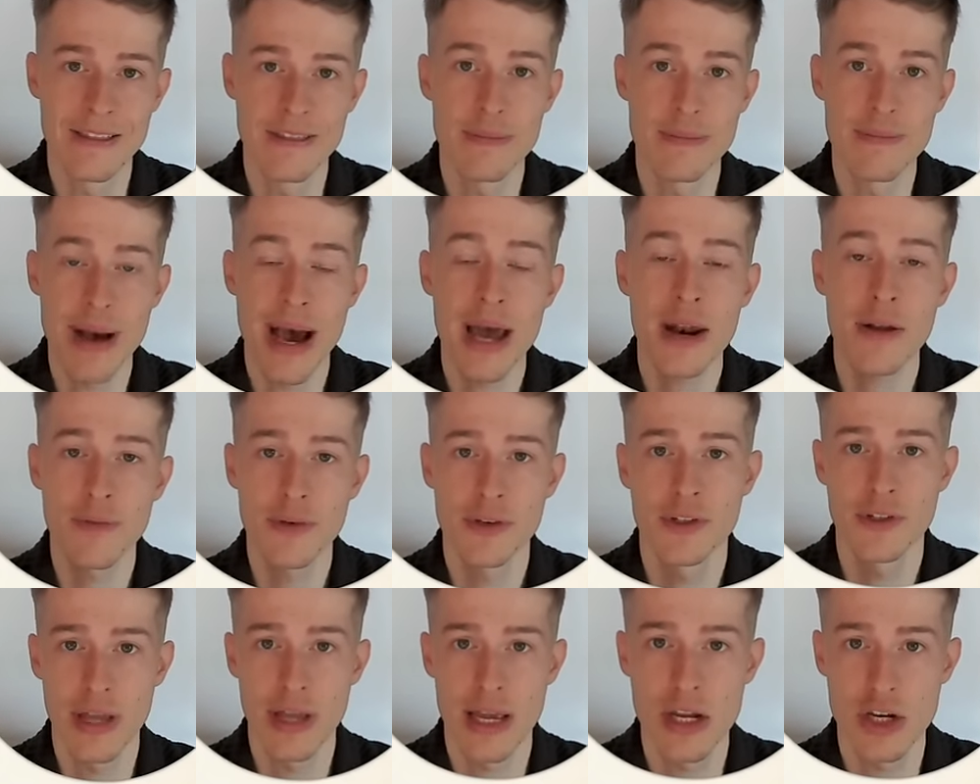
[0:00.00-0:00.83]
The
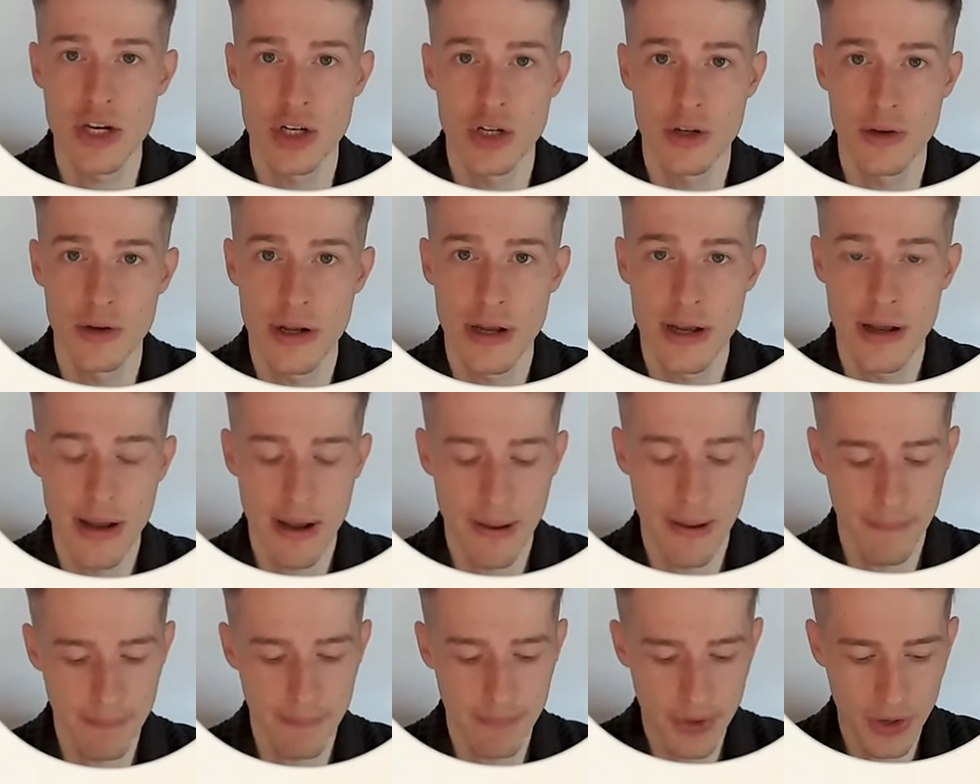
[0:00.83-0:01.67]
manifestation,
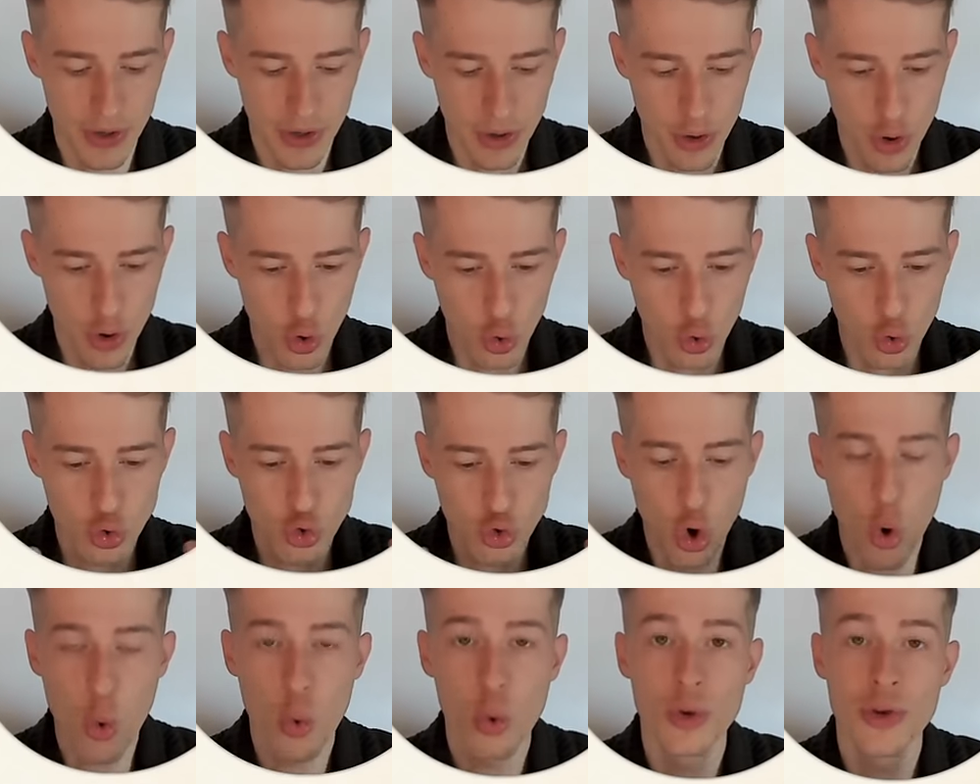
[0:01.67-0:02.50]
the
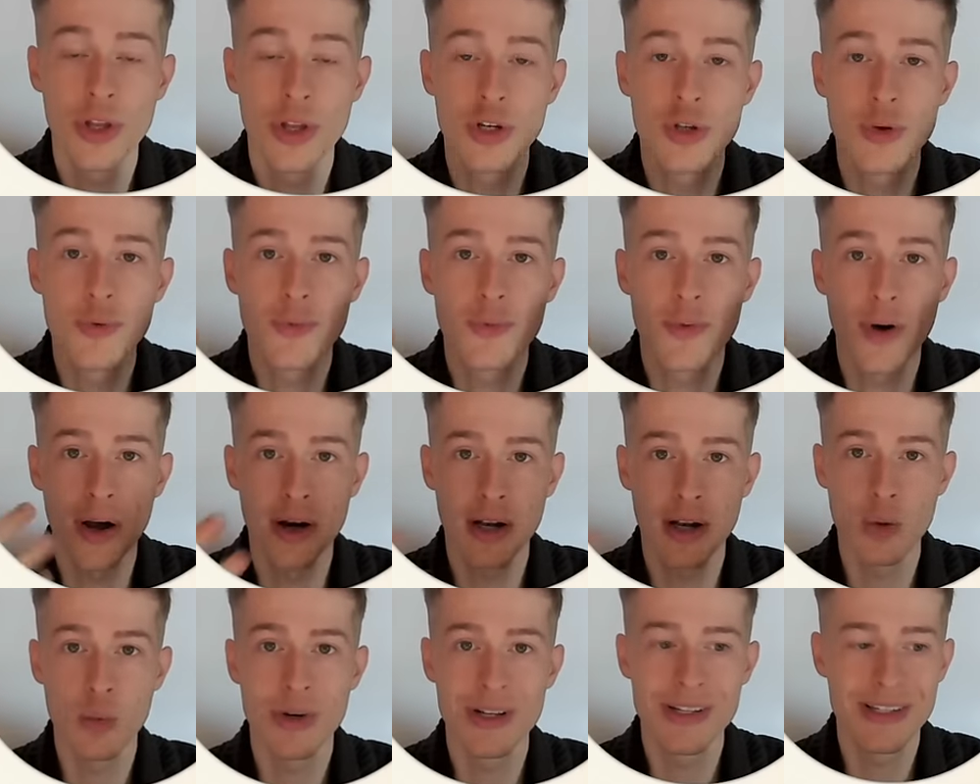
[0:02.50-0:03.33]
goal that you
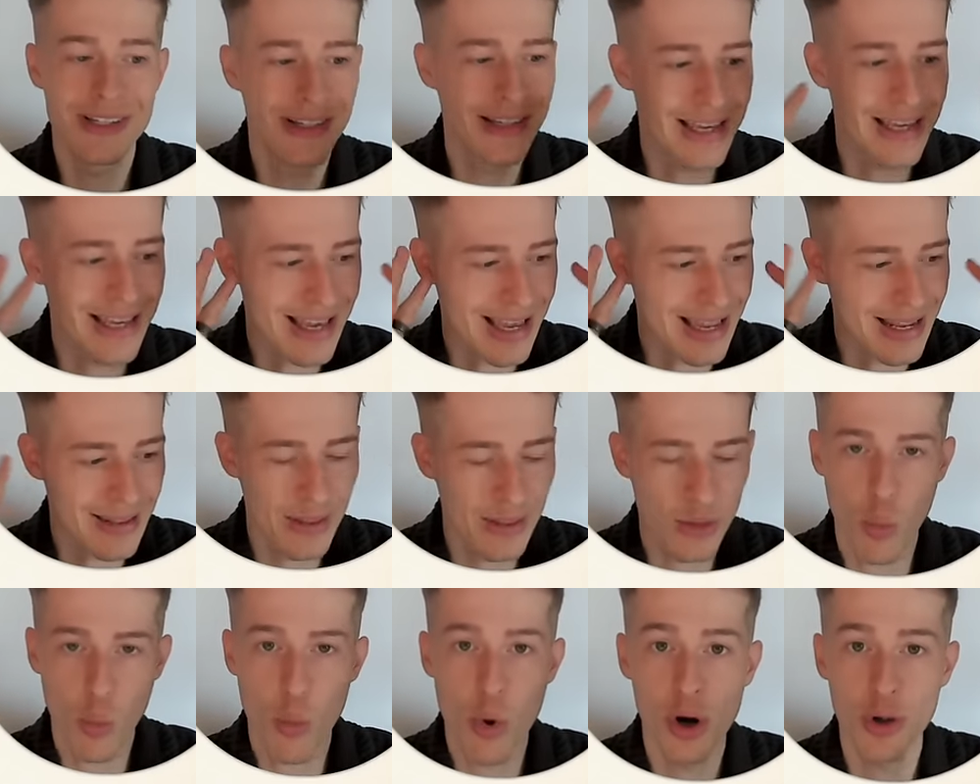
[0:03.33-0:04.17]
finally want to see
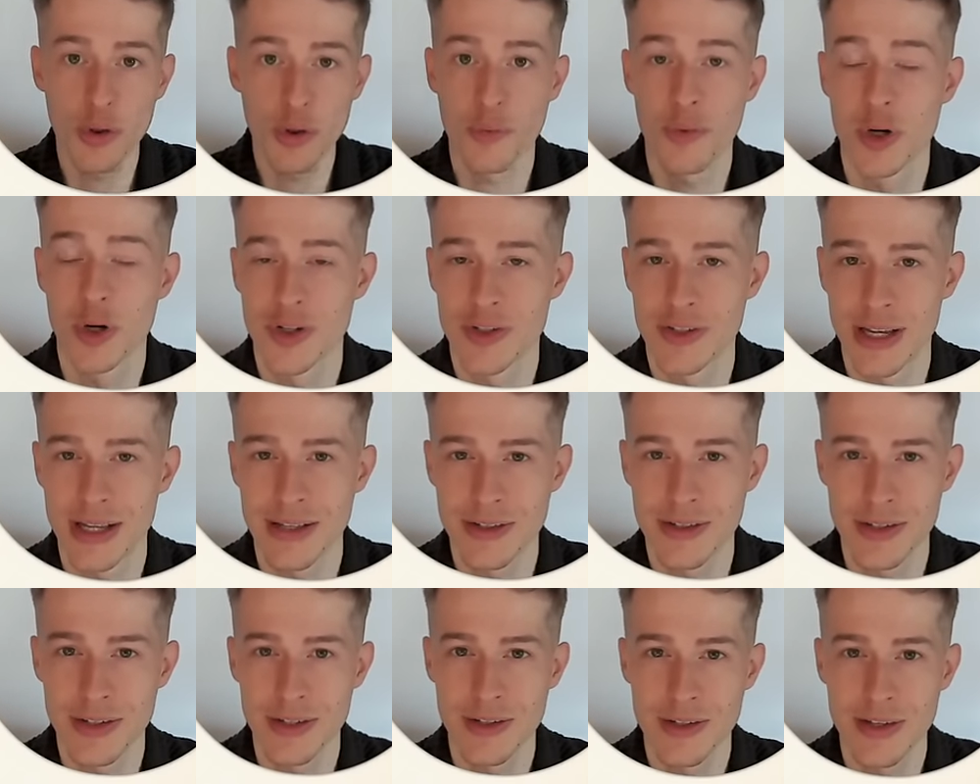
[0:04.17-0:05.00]
in the world of your
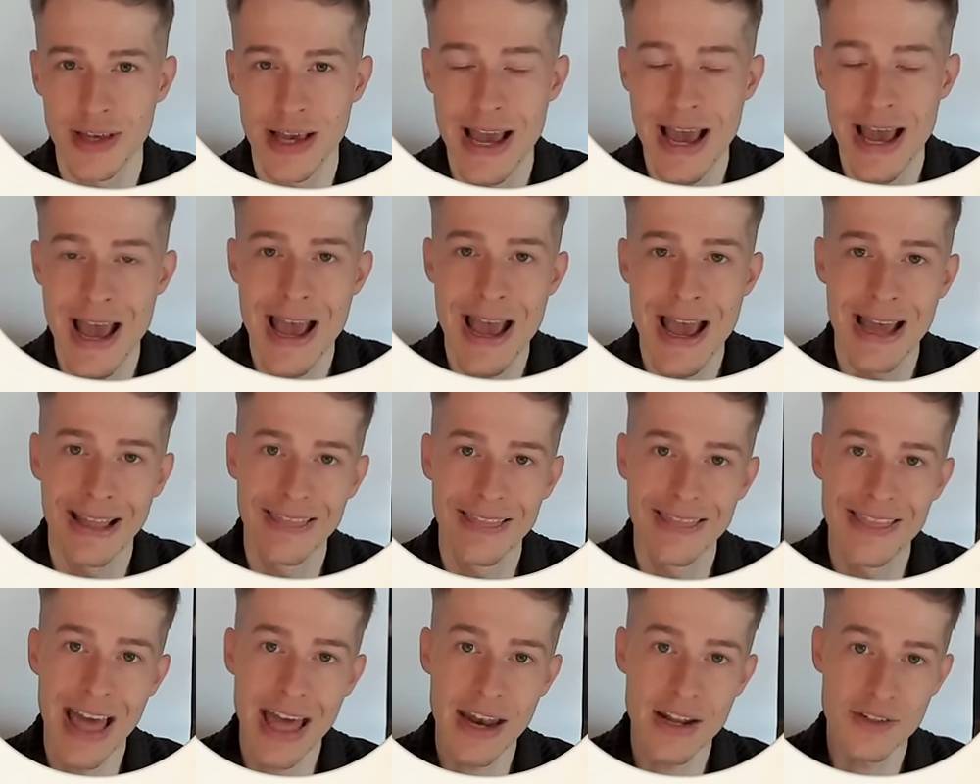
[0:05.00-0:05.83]
senses,
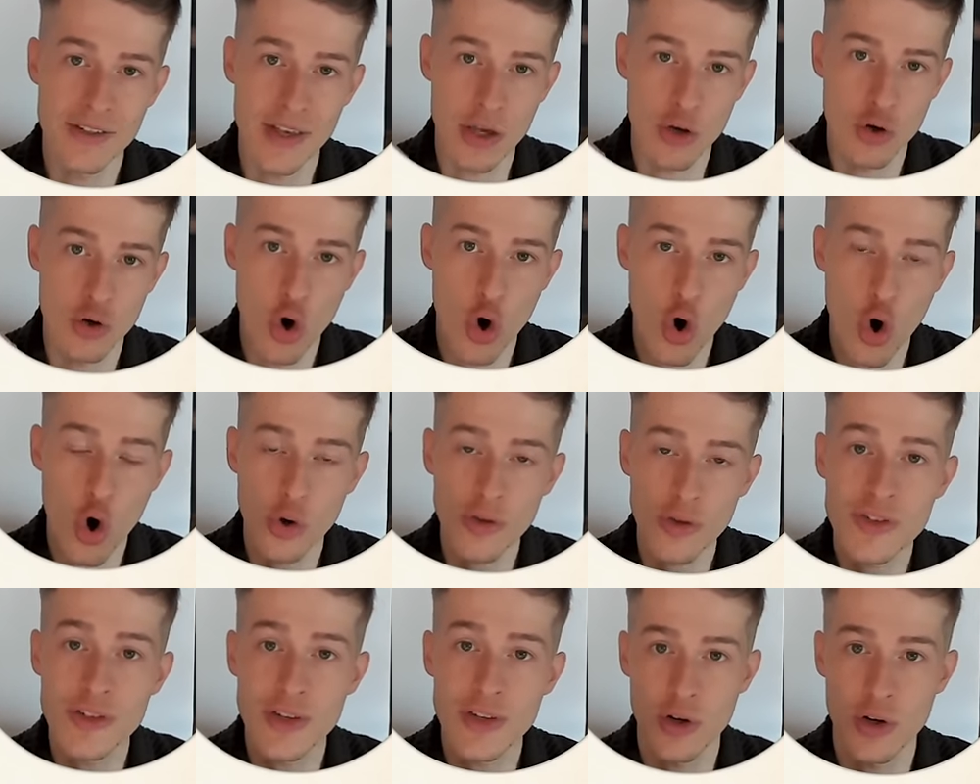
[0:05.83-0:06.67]
that is a
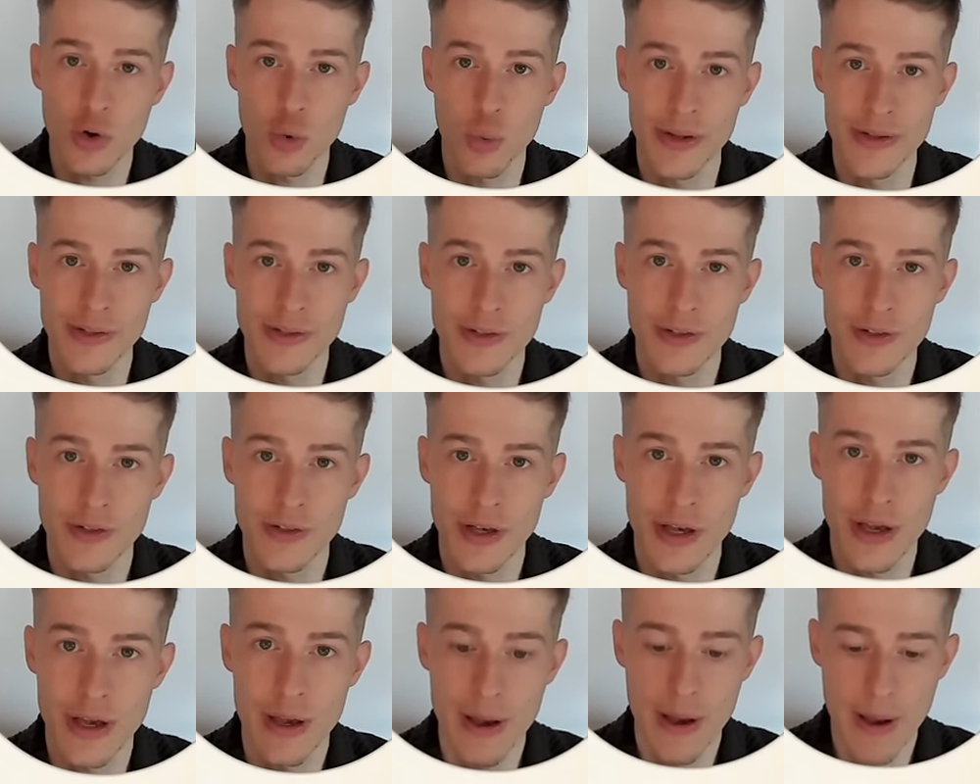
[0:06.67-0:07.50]
consequence,
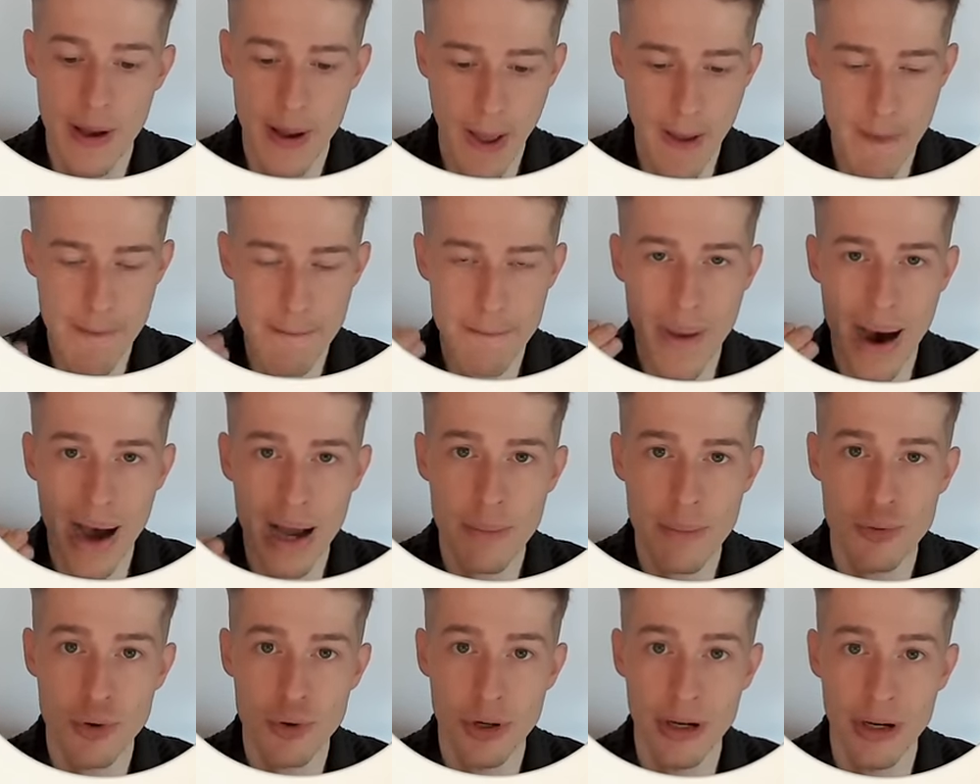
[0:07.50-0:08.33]
a
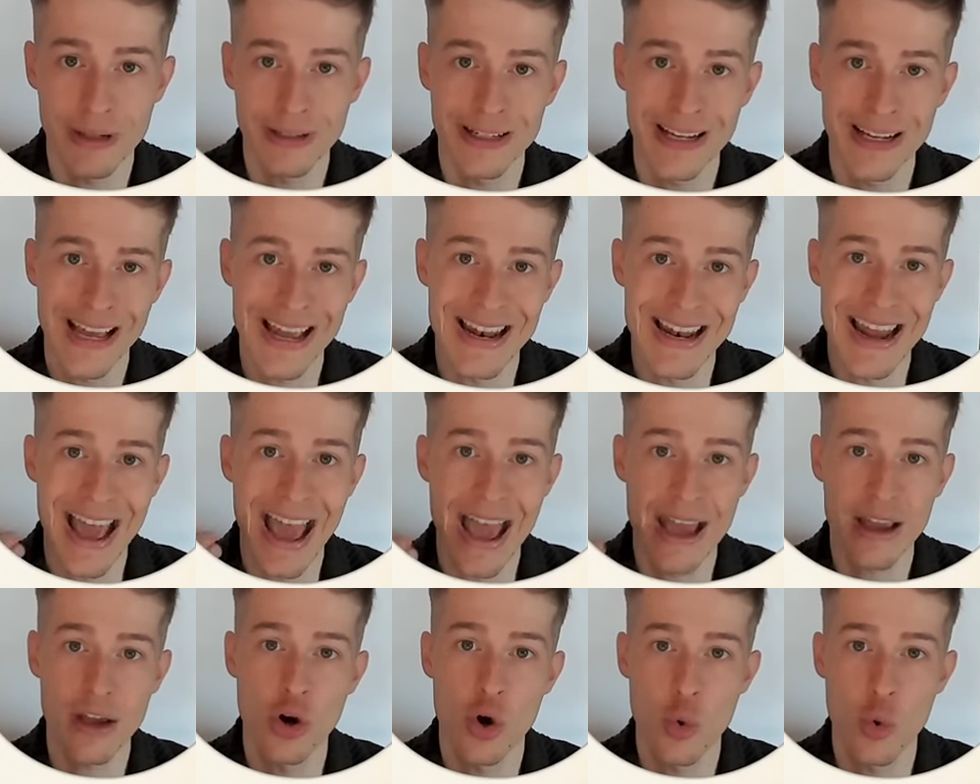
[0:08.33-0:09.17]
byproduct, an
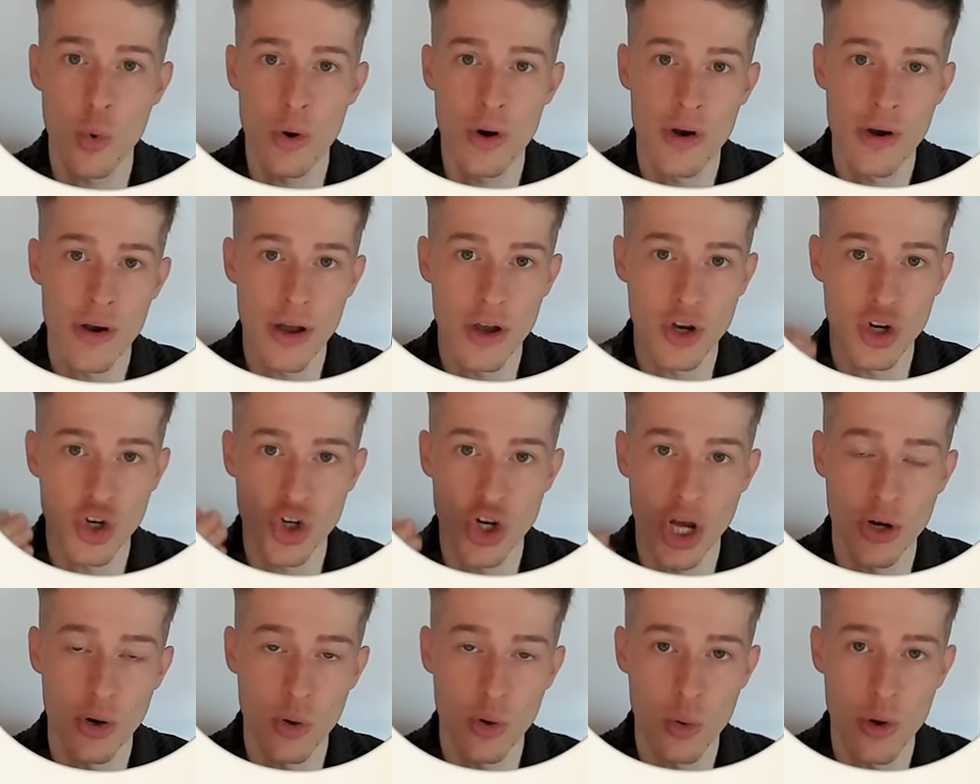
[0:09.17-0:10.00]
echo, a
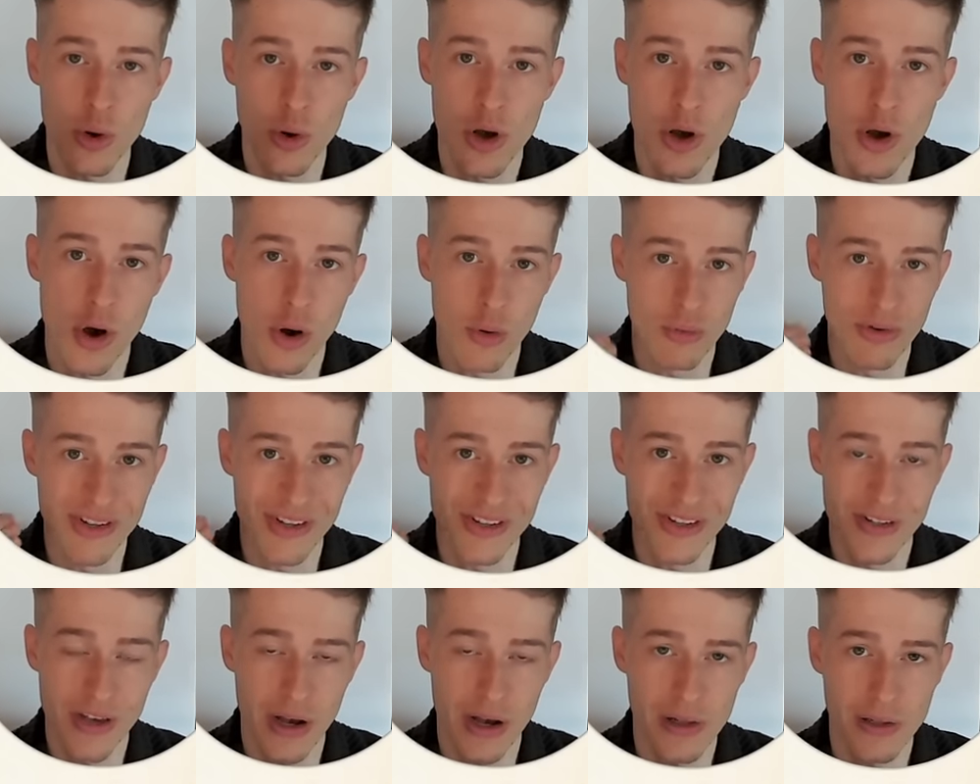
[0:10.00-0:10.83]
shadow, a
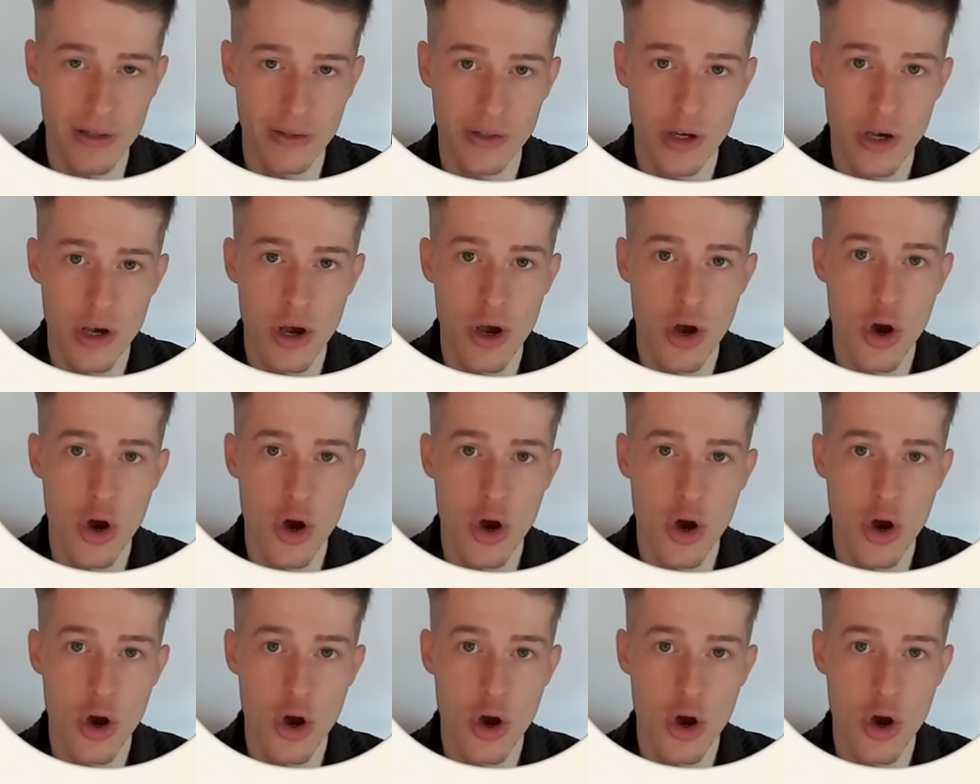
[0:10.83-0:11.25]
result